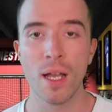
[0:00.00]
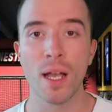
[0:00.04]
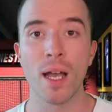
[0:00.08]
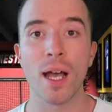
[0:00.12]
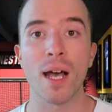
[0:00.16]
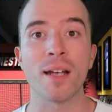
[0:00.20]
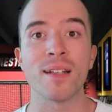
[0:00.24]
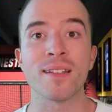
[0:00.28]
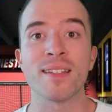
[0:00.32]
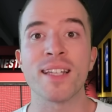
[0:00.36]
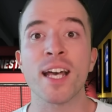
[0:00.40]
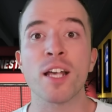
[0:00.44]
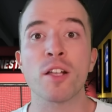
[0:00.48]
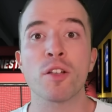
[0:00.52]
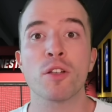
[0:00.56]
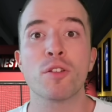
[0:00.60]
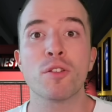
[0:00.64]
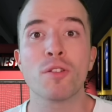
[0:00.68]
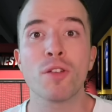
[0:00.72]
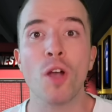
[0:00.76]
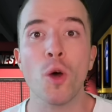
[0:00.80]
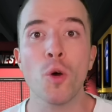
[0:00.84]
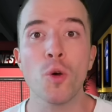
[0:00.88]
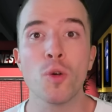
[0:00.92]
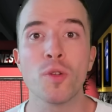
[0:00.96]
And that's
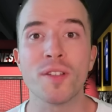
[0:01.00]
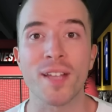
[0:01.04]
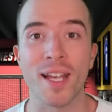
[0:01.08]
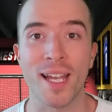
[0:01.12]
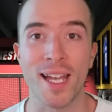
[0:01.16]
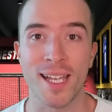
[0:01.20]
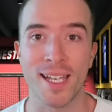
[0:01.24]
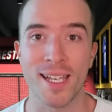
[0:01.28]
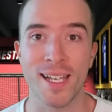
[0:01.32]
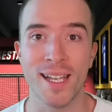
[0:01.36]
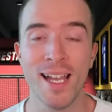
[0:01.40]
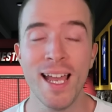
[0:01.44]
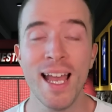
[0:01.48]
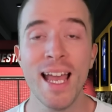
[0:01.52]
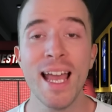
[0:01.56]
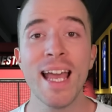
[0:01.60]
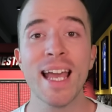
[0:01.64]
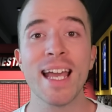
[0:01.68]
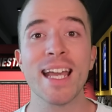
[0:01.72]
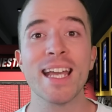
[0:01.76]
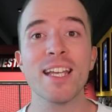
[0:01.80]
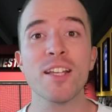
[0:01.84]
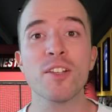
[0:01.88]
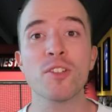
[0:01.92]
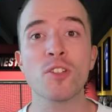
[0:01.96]
Jose.
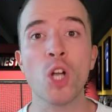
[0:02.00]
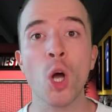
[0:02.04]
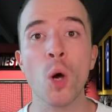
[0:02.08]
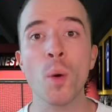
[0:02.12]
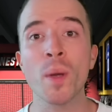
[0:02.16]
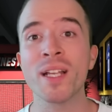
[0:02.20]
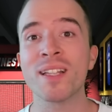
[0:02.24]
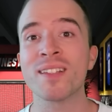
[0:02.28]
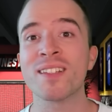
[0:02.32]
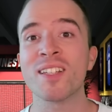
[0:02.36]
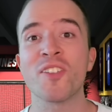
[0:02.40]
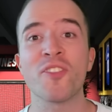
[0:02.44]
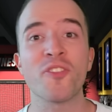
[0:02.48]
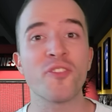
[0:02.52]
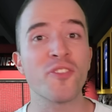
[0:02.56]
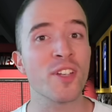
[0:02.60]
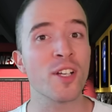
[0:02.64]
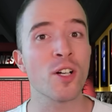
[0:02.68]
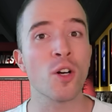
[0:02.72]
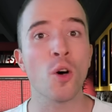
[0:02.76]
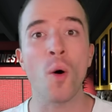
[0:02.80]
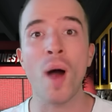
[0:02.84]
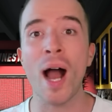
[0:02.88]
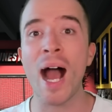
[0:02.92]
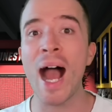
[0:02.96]
He's going to
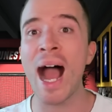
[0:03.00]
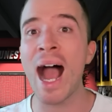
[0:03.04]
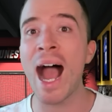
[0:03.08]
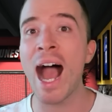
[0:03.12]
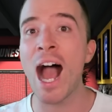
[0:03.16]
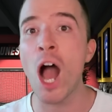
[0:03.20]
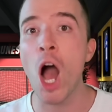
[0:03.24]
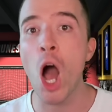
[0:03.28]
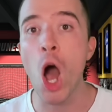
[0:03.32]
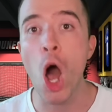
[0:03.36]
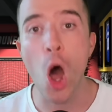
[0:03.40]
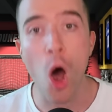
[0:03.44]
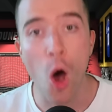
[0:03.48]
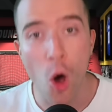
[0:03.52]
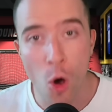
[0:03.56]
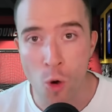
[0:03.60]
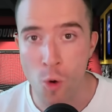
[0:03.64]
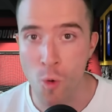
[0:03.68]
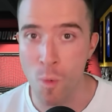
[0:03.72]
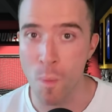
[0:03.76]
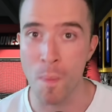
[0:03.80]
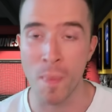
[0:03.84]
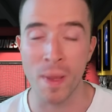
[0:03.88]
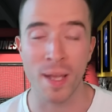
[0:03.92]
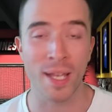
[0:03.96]
feel at
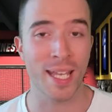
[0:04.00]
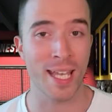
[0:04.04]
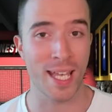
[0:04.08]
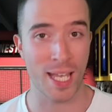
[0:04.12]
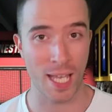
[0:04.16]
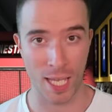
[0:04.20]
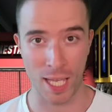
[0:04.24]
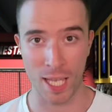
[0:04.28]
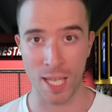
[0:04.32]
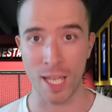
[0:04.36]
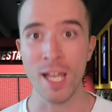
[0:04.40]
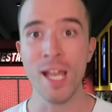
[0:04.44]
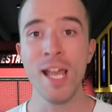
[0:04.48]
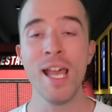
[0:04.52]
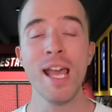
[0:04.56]
home here.